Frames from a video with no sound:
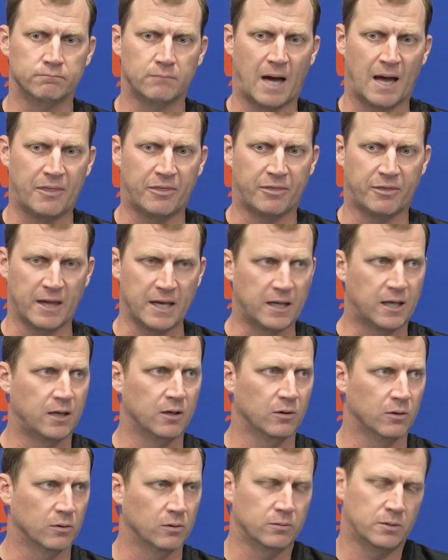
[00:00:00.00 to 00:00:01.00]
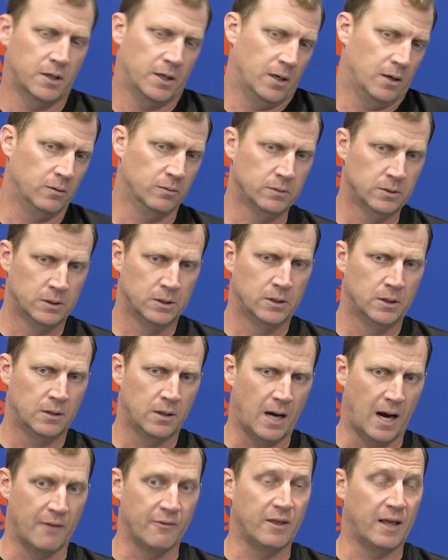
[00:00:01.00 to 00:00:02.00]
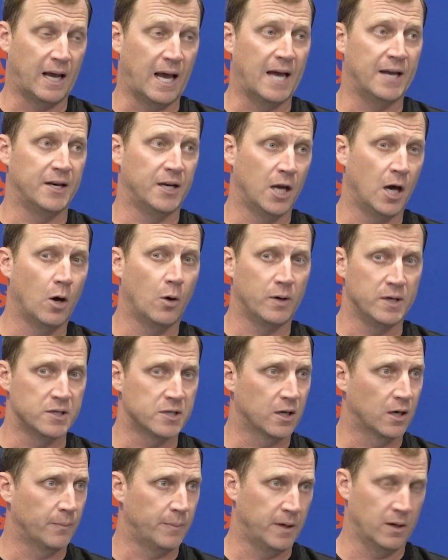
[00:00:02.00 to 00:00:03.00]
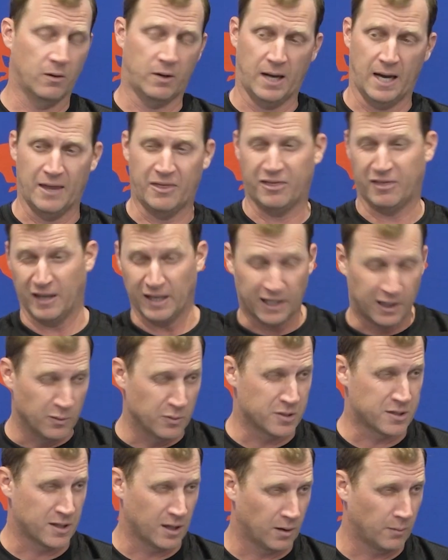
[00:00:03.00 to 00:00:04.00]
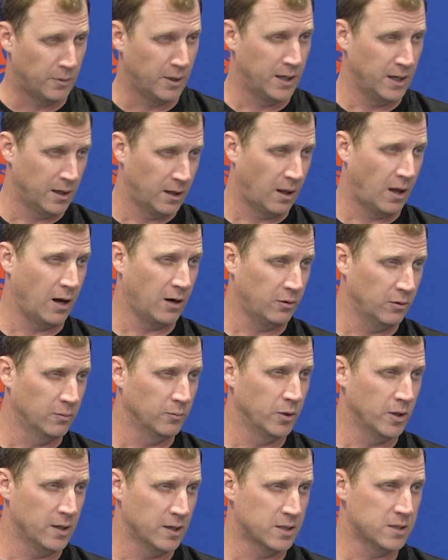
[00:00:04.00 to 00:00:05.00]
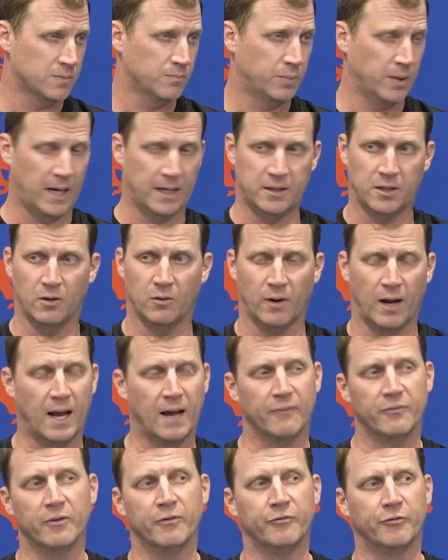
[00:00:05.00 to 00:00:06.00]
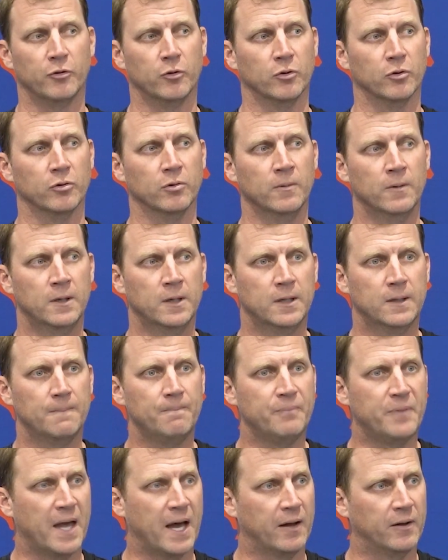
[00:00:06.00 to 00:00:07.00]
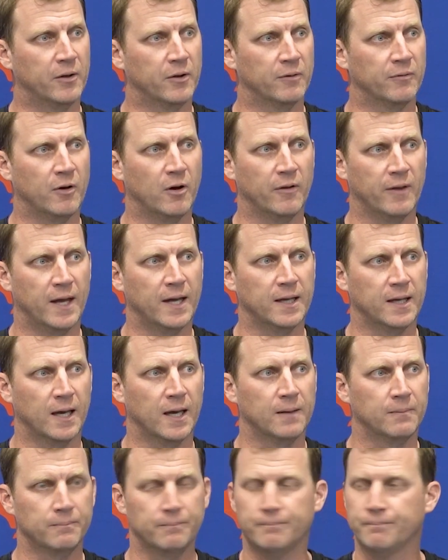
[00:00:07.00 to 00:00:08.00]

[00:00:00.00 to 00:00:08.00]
I think he'll, you know, everything I know, he's going to be okay. I think he was celebrating in the locker room with us, but I don't have the full download of all that yet.